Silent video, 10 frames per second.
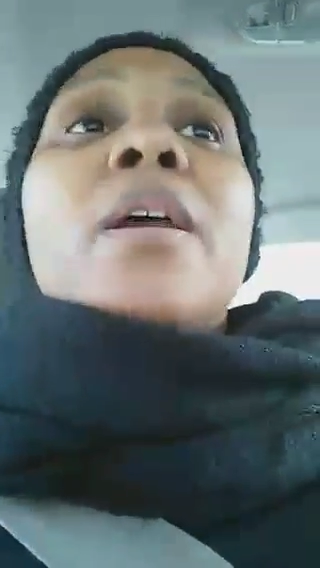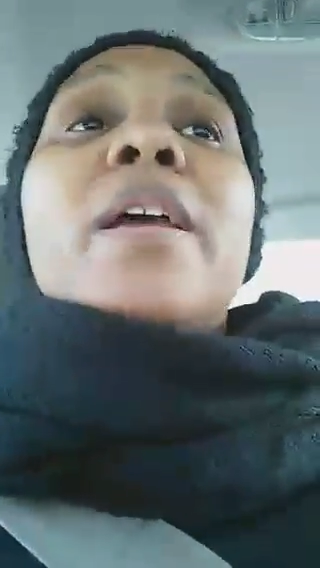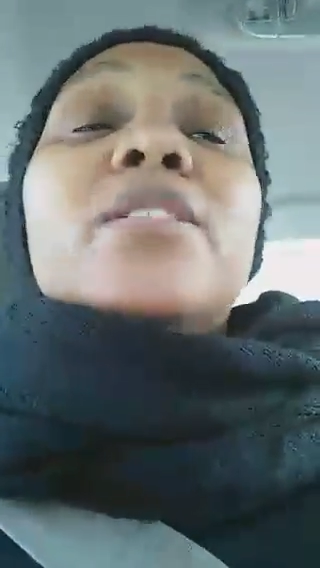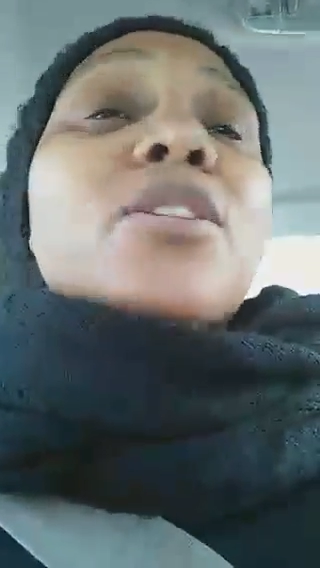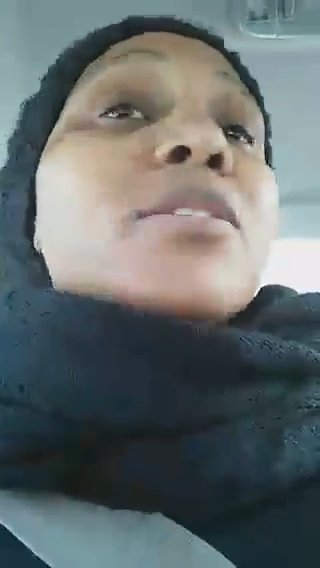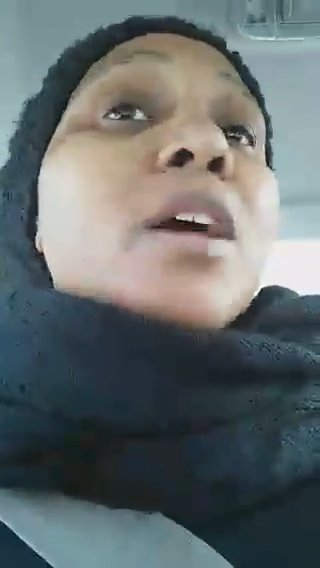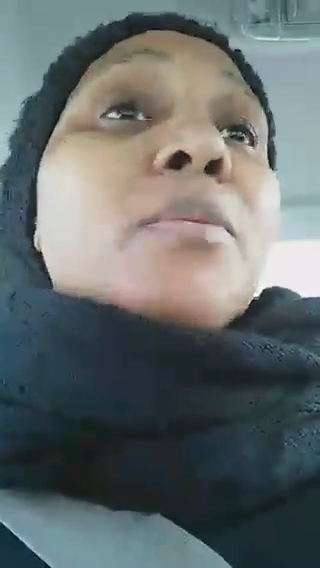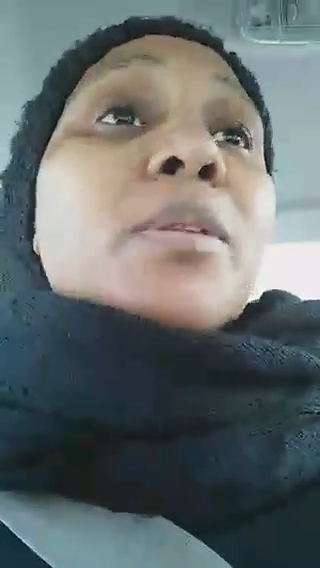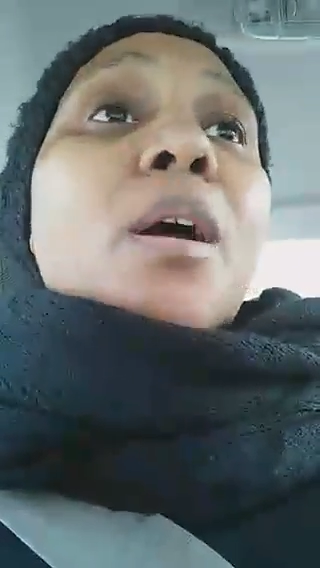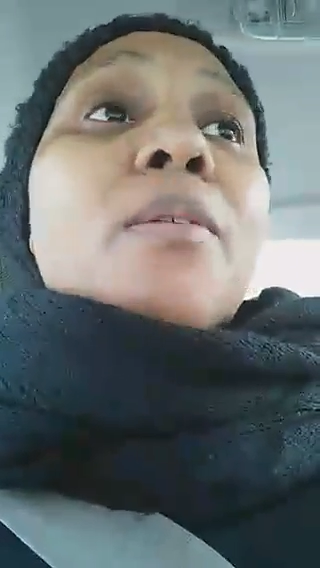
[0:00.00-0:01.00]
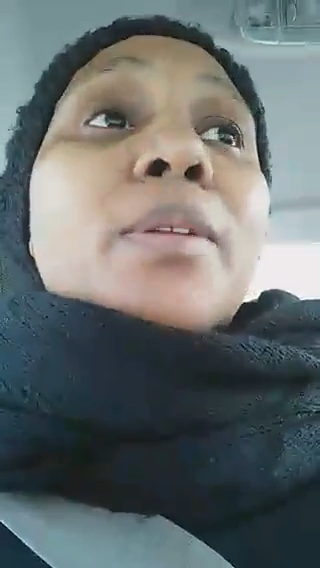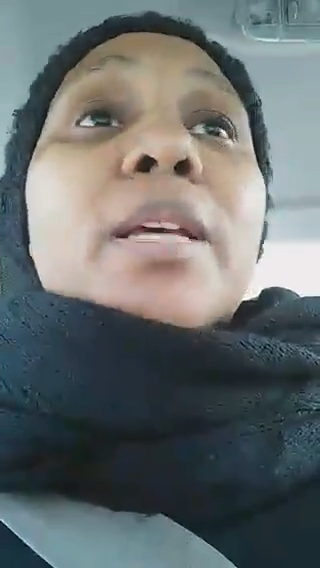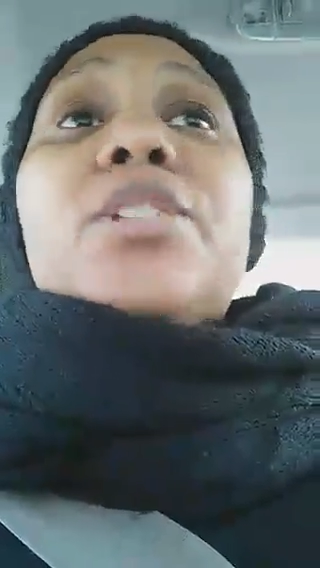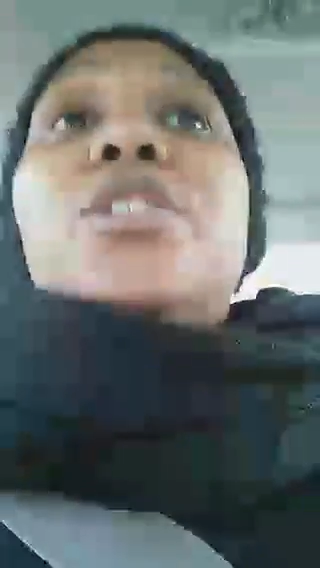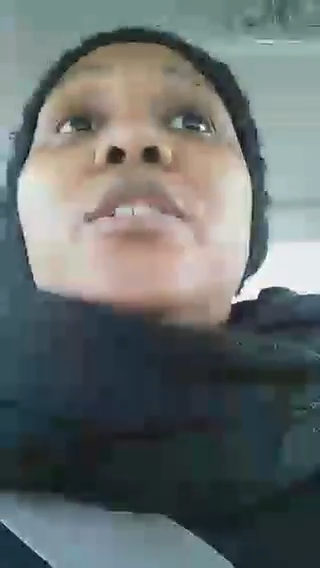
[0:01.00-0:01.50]
It starts out with our
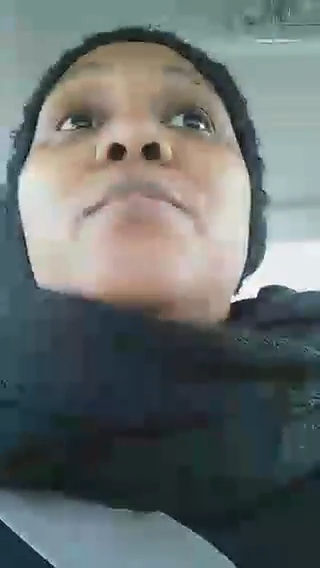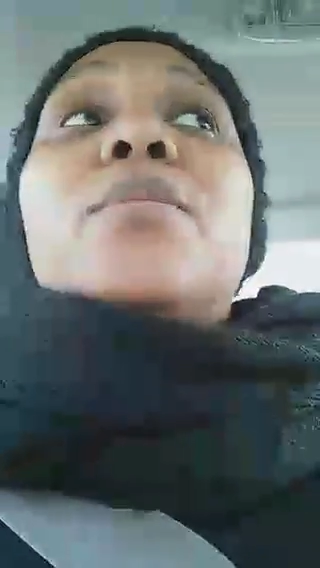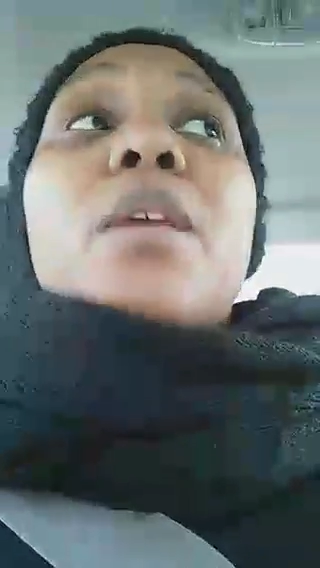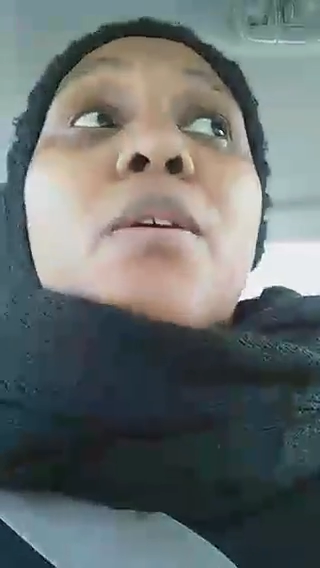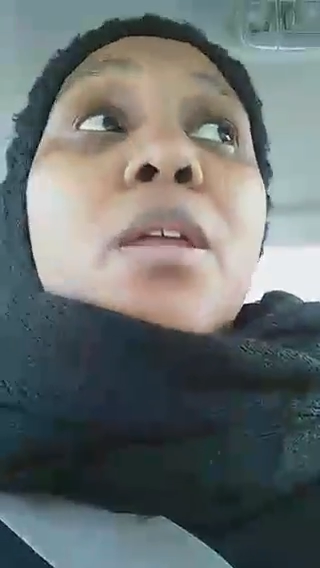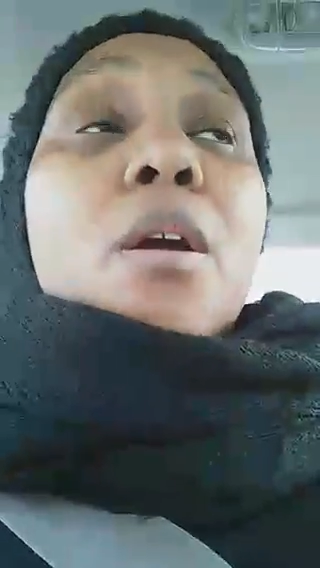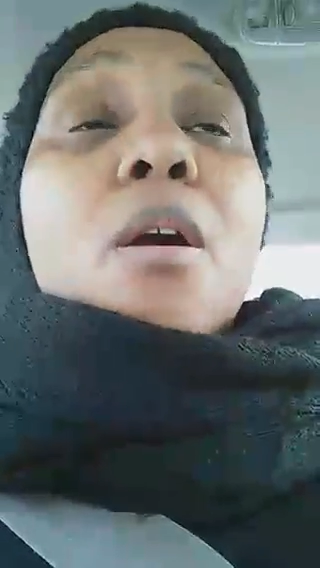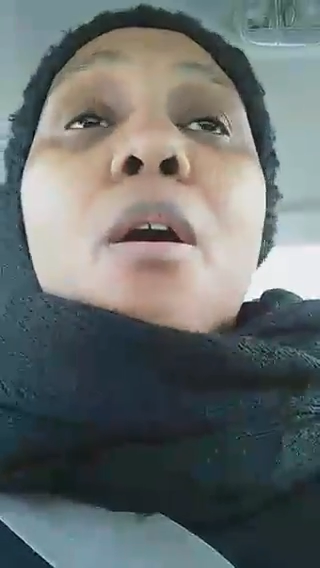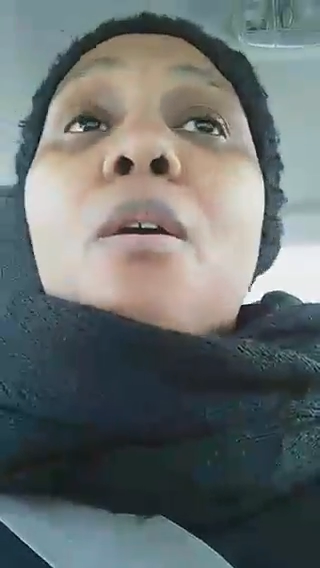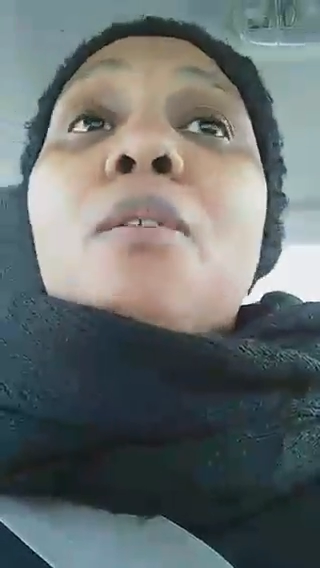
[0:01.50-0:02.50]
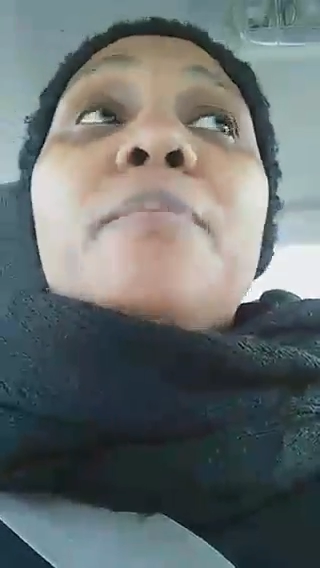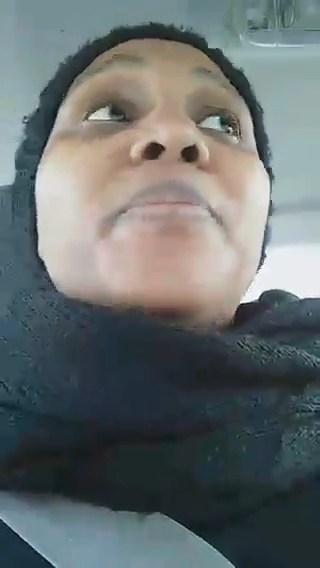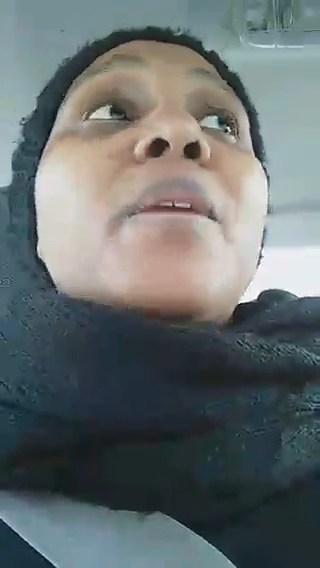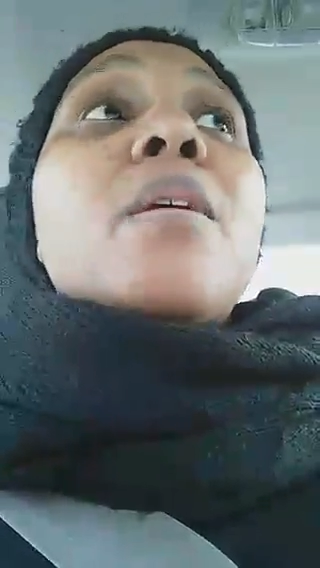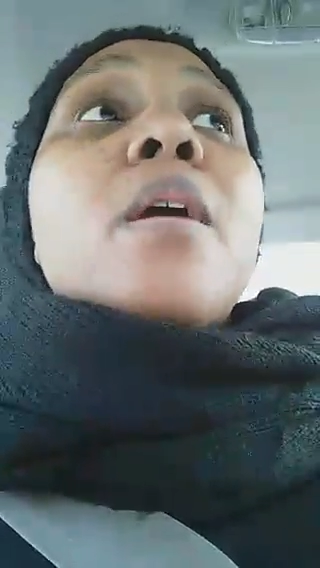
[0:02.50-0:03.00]
relationships in our
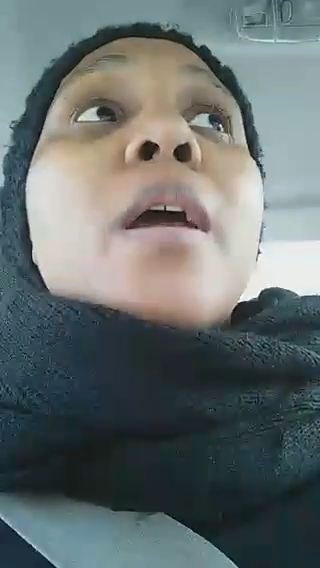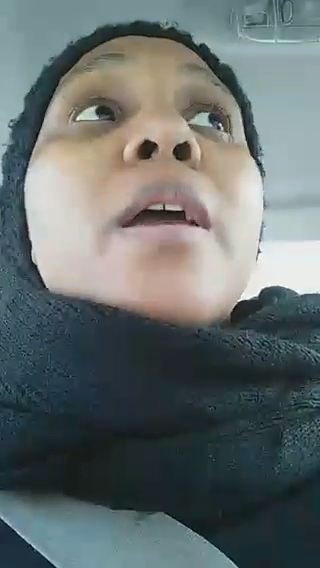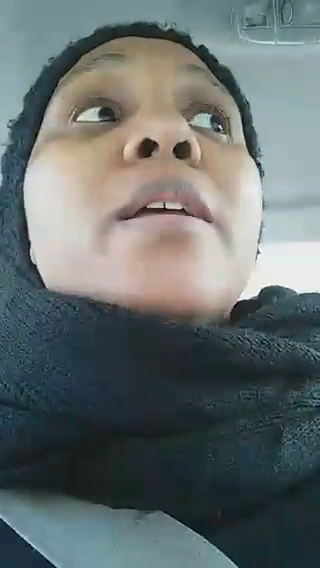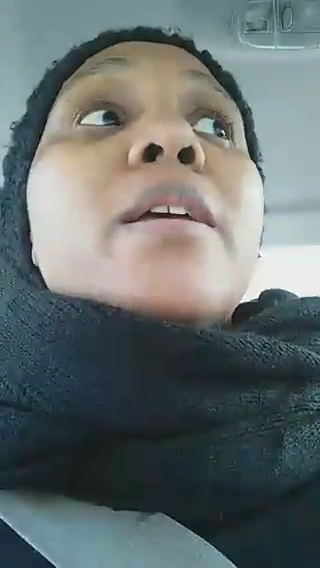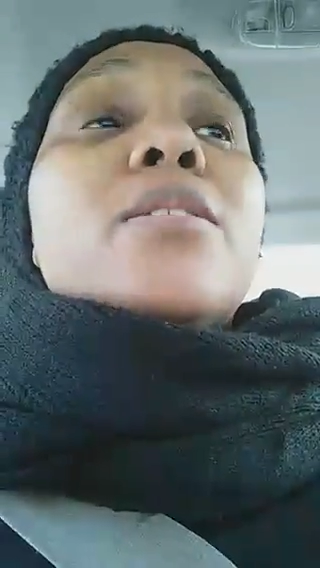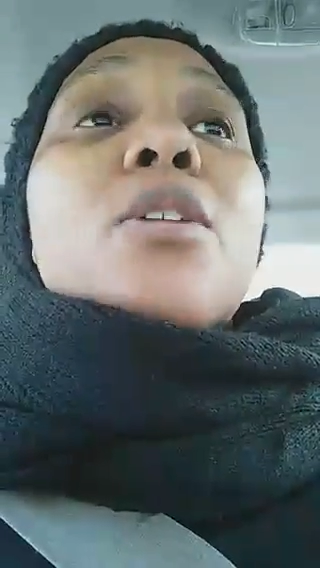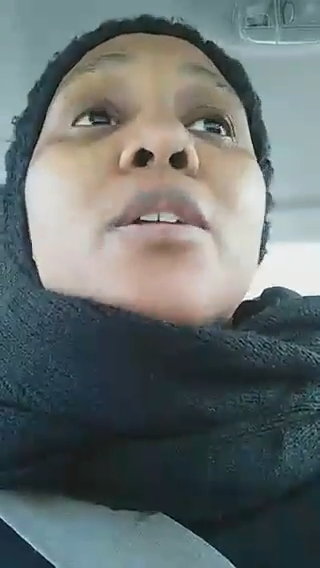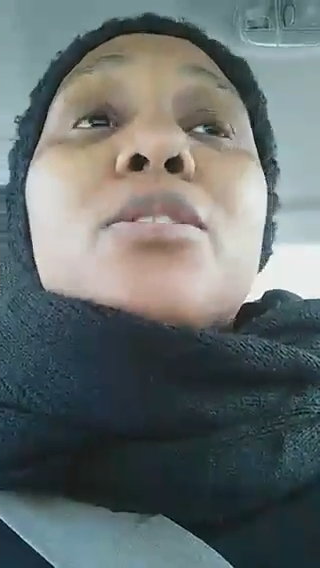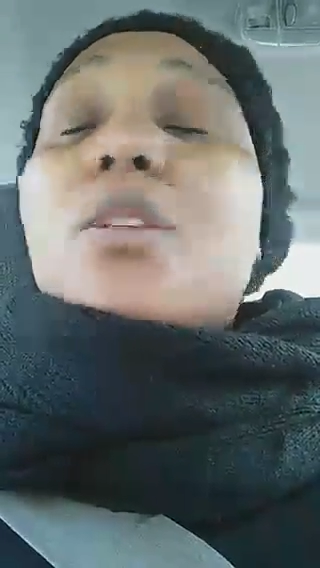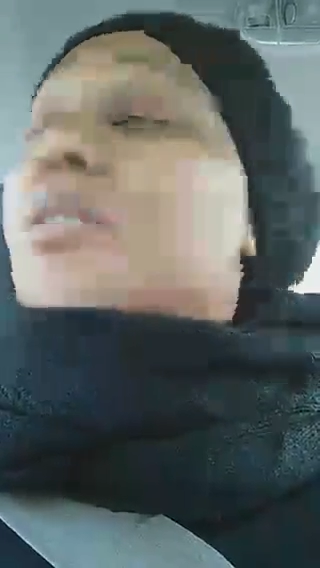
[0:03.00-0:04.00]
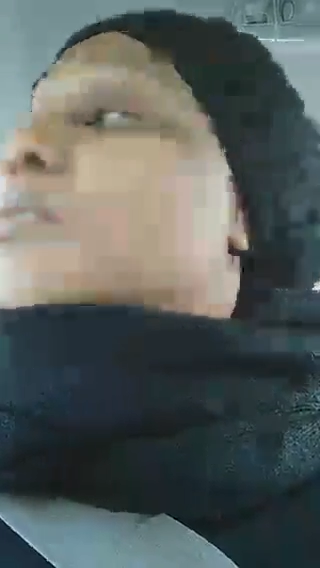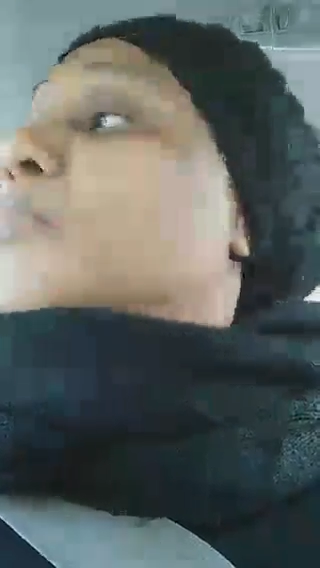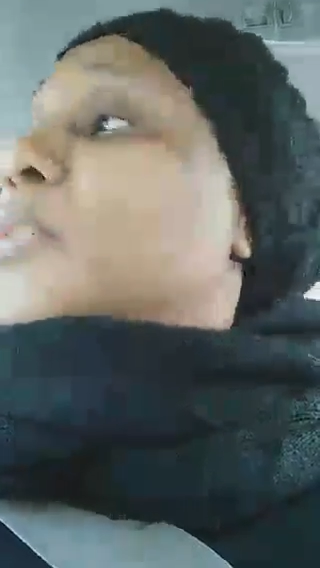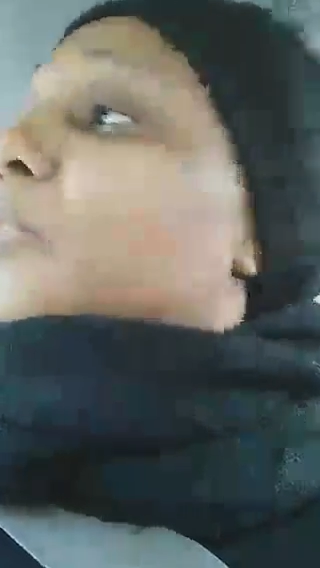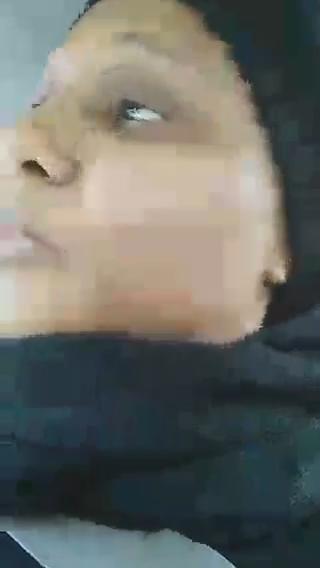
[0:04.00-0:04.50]
home. It starts
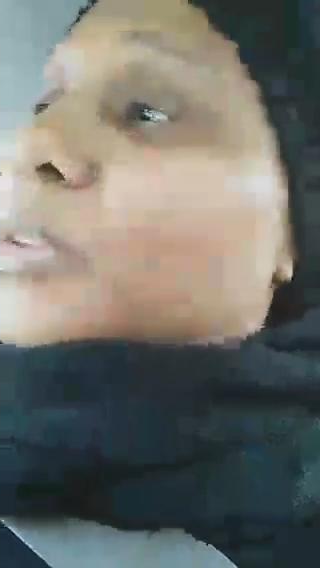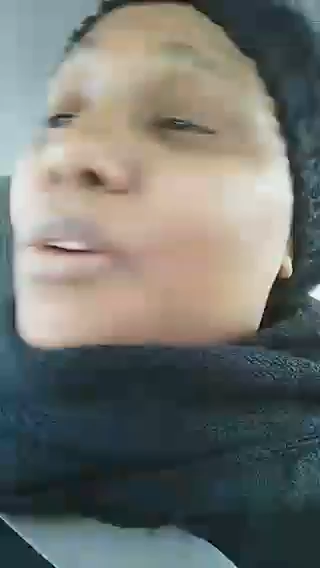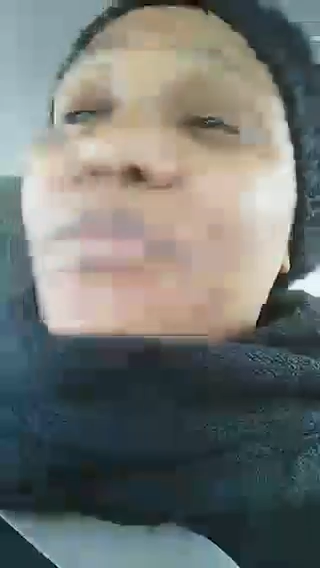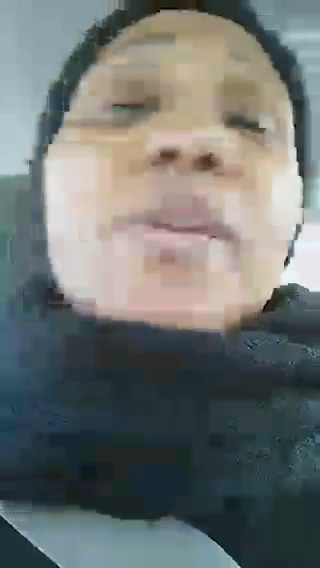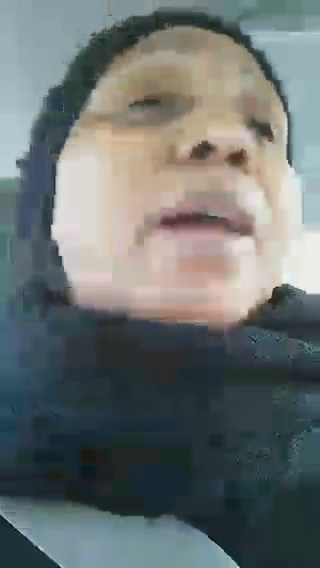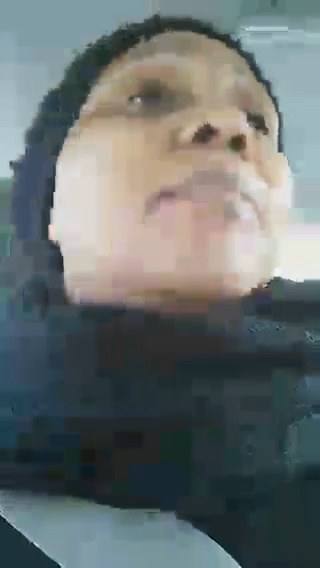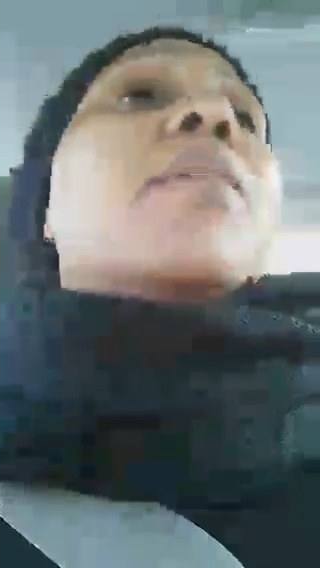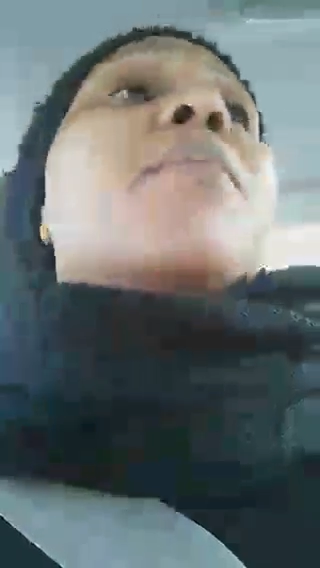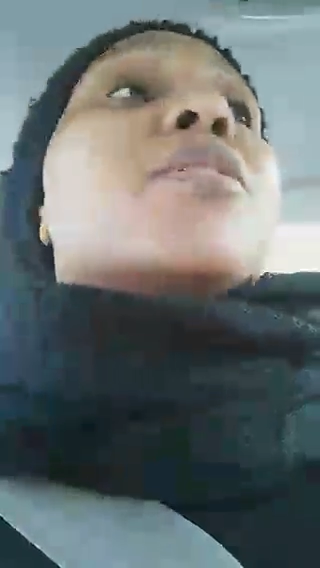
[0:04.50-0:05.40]
with our family.